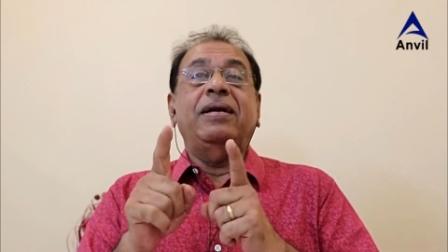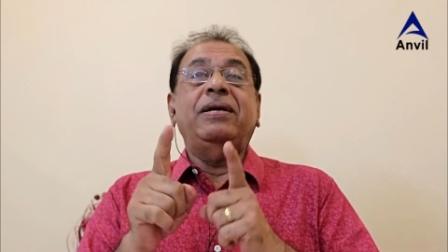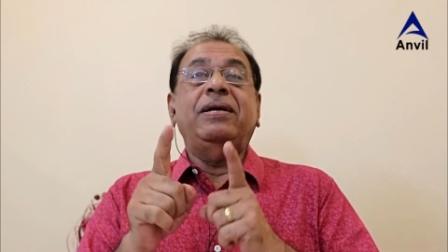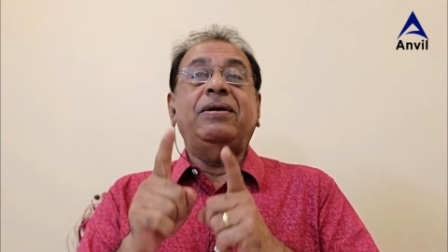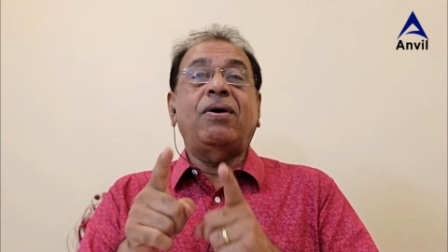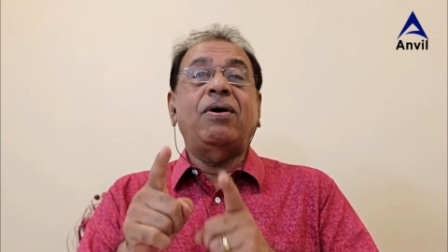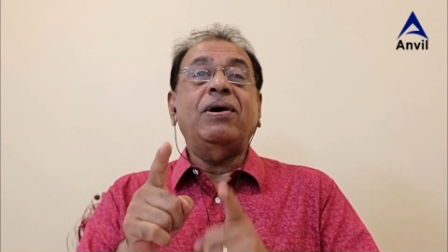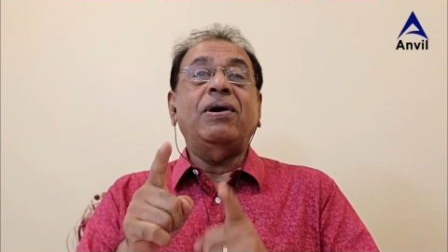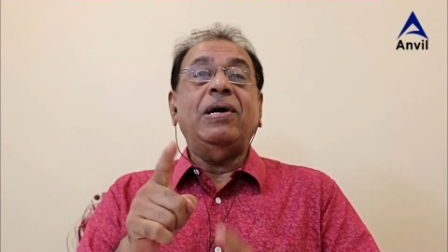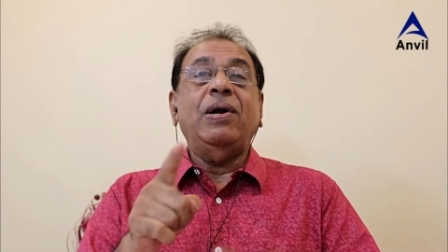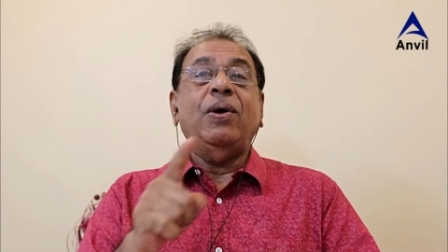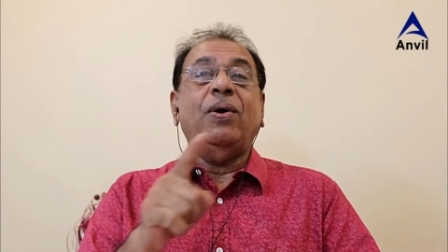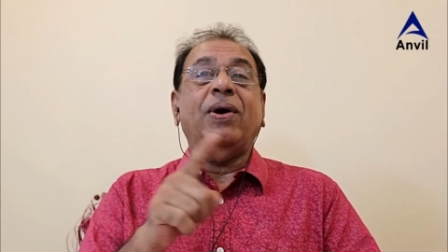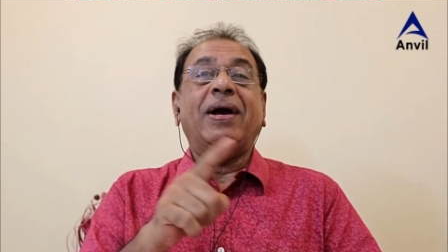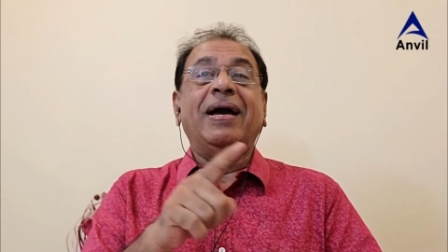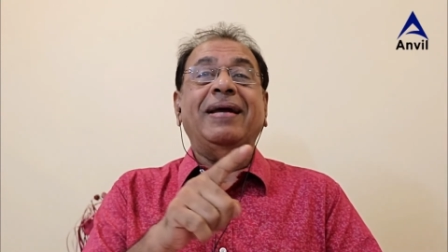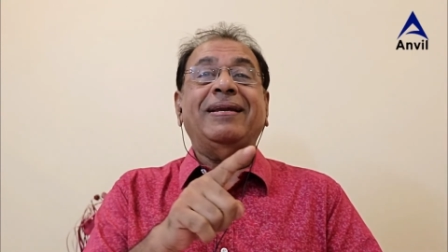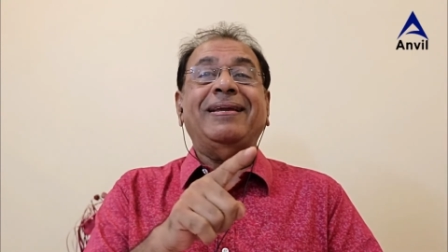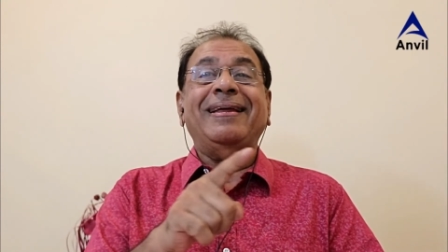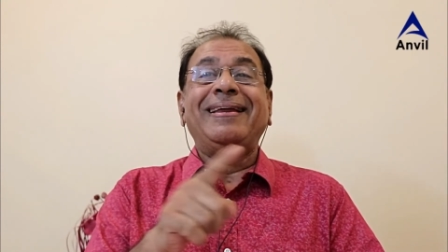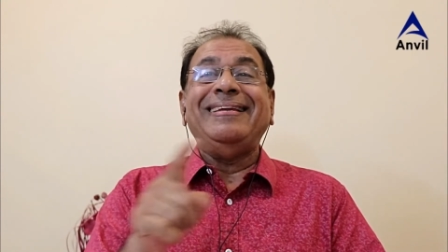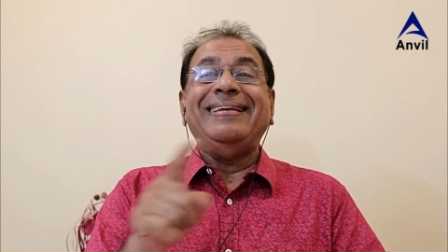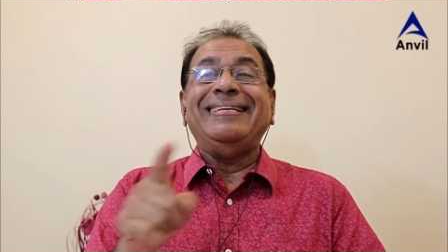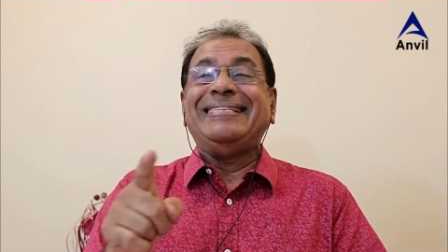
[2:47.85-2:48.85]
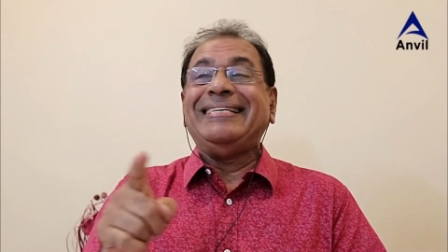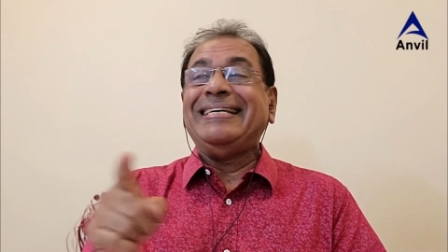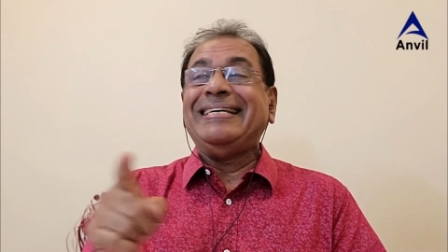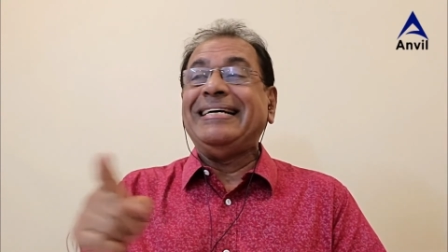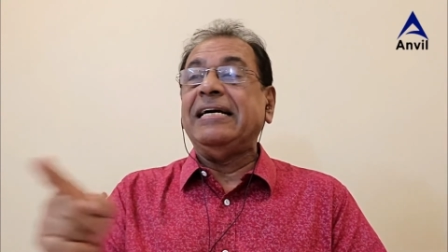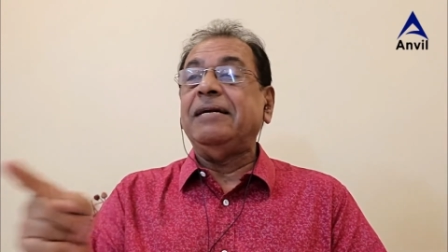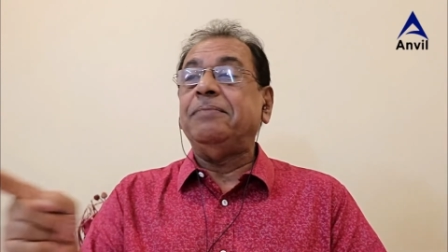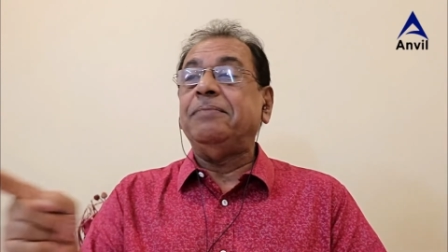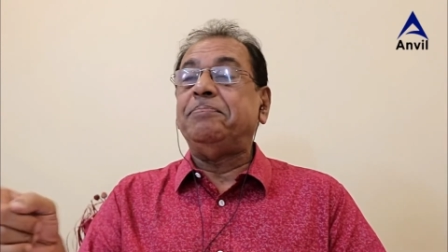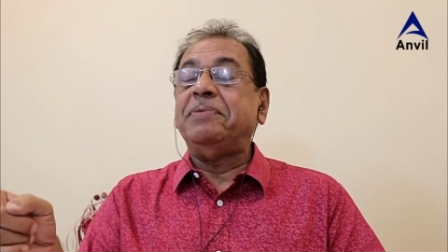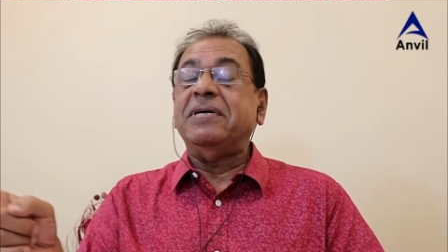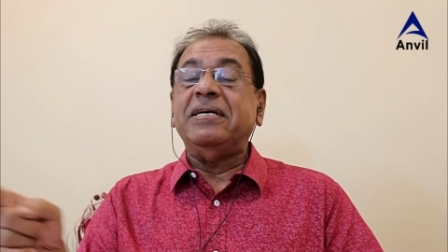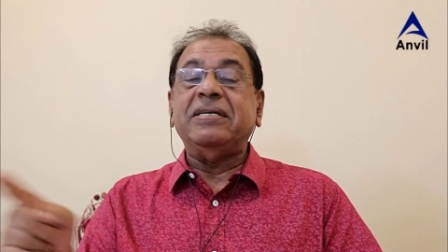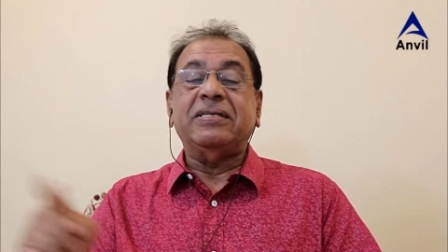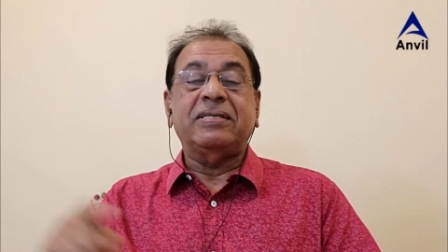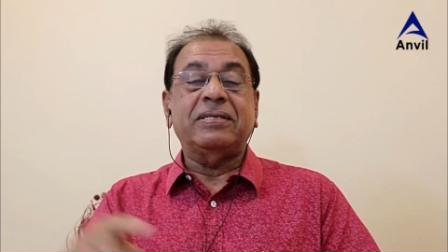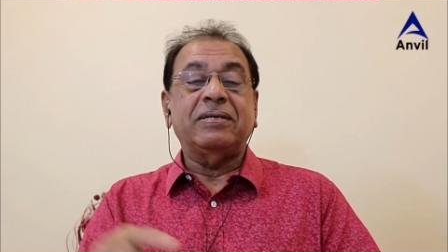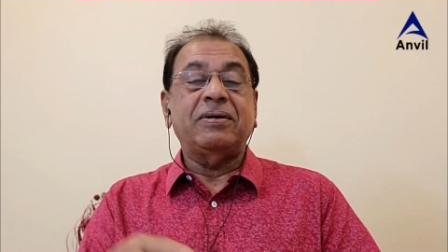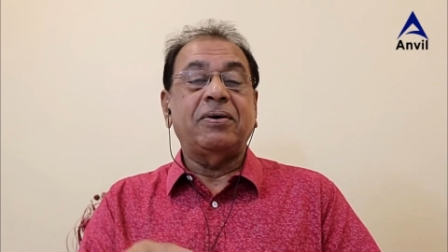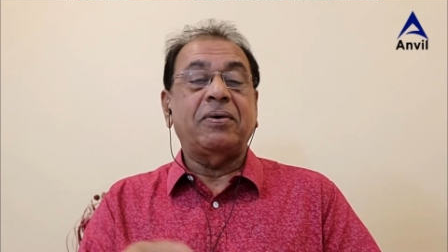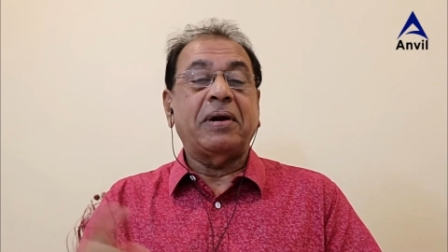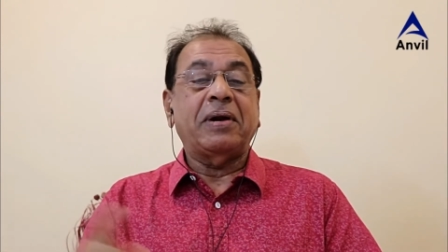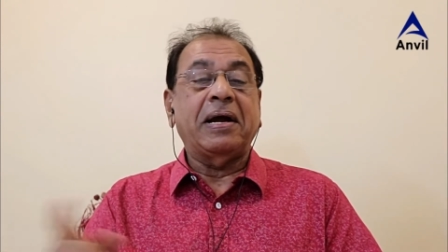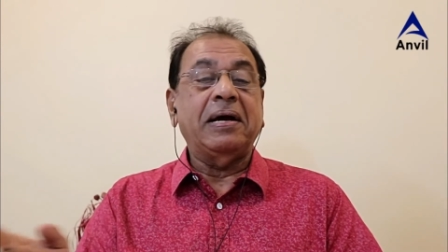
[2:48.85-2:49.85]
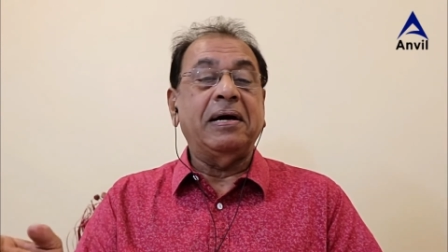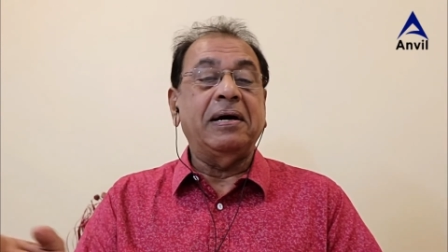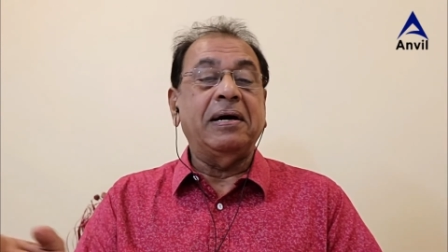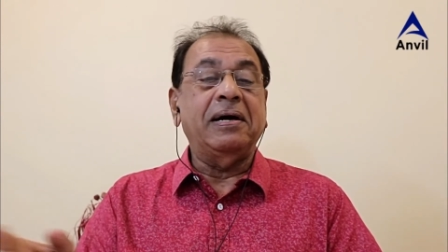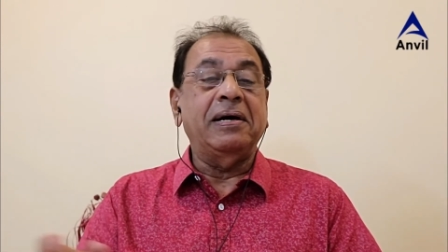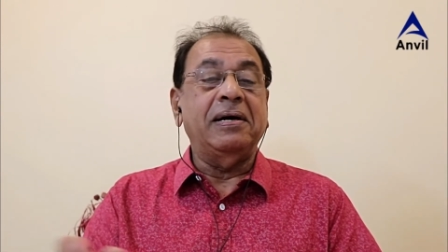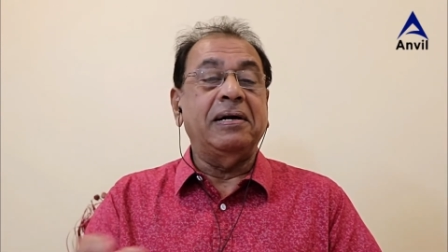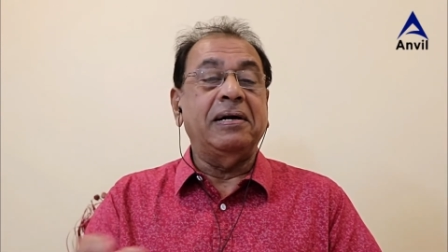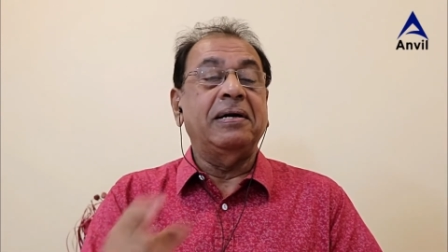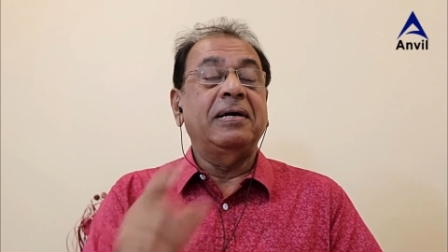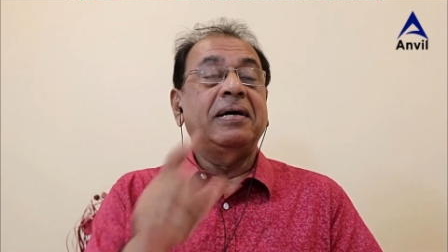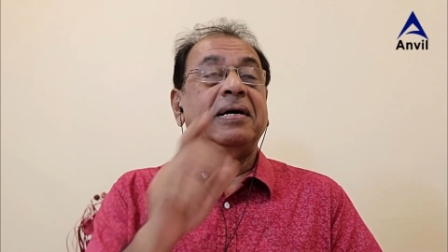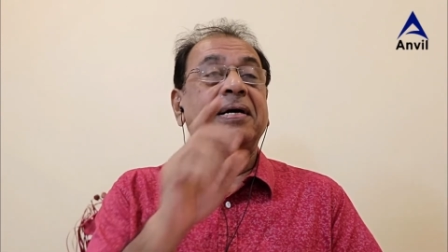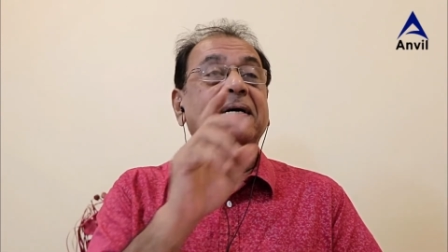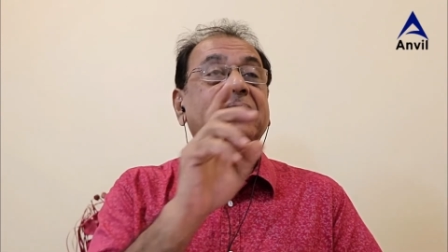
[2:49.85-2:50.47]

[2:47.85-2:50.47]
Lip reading: don't look at any single person or a girl.